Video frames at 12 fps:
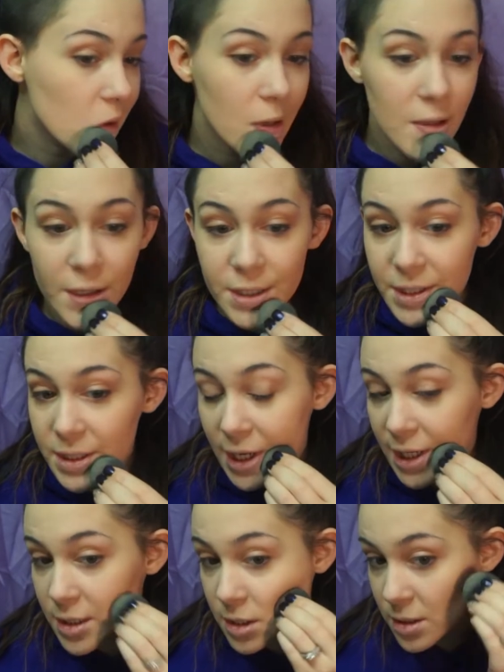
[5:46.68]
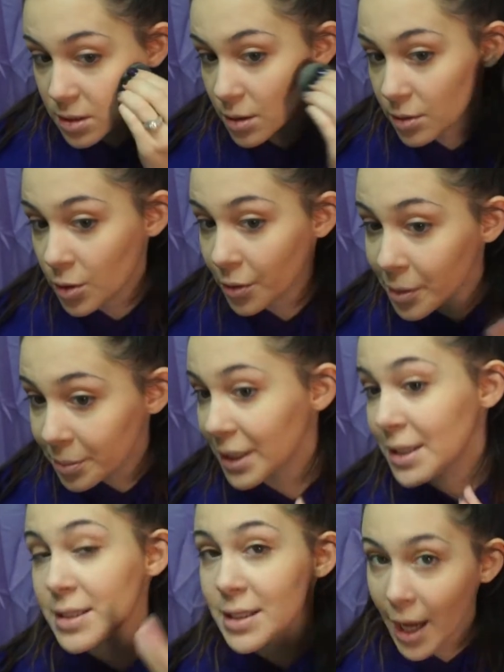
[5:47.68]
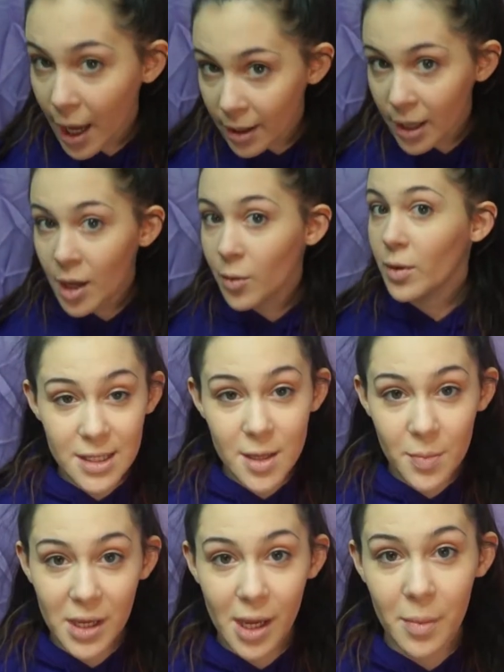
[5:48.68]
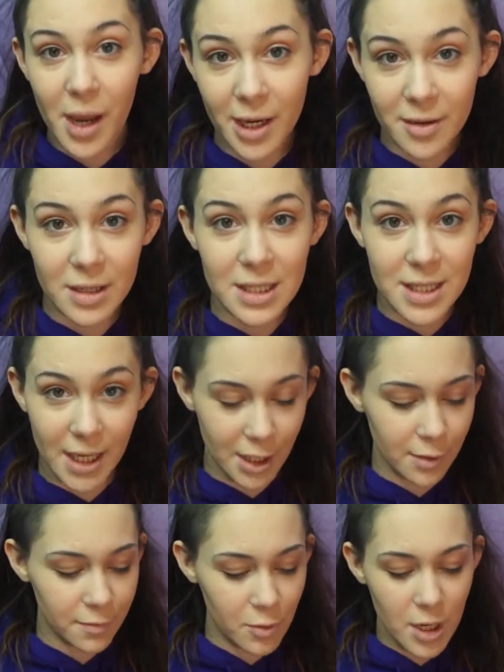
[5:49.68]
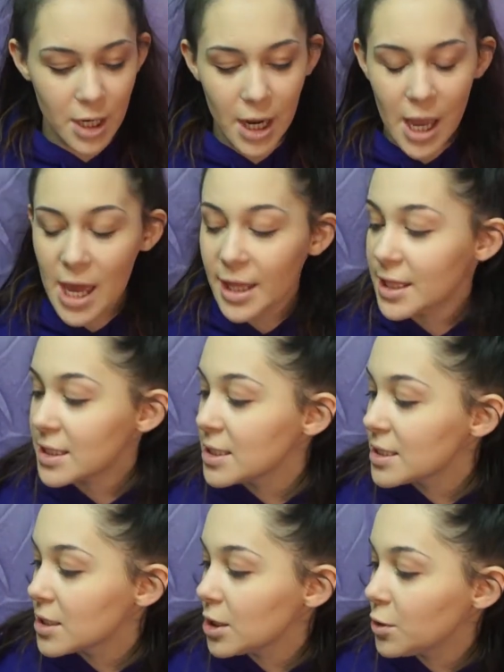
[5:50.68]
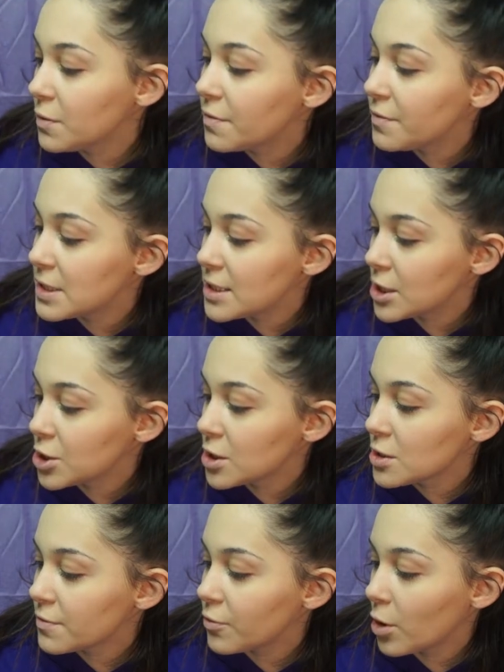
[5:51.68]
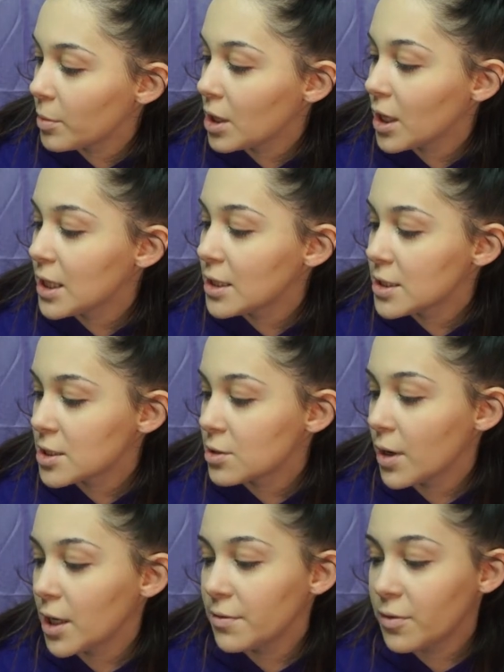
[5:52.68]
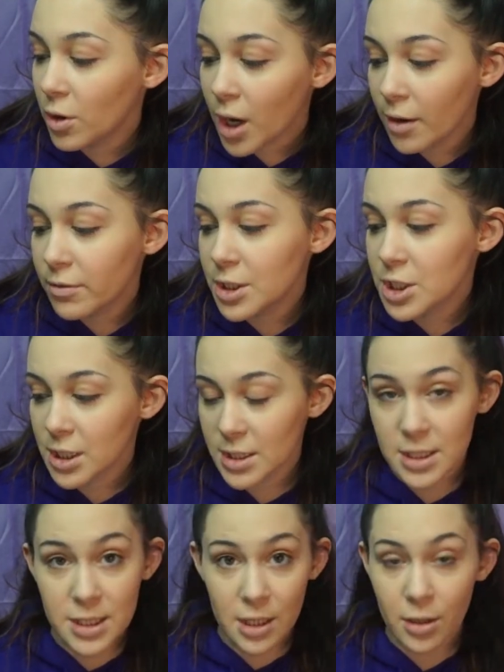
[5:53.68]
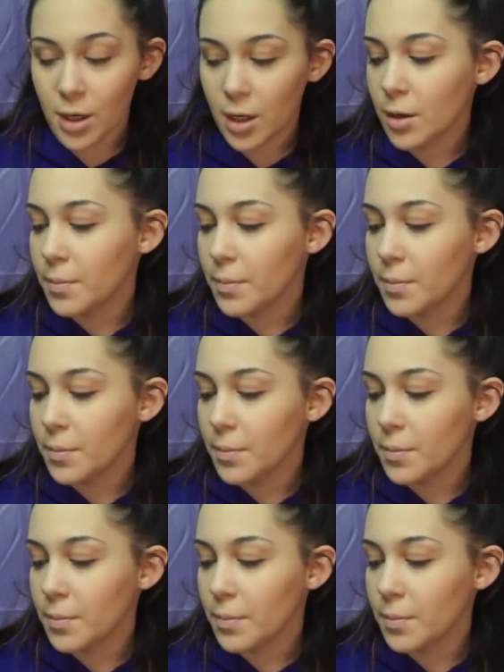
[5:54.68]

It looks nice. No complaints yet. This is something I'm kind of excited for. This is the new Physicians Formula Insta-Ready Full Coverage Concealer.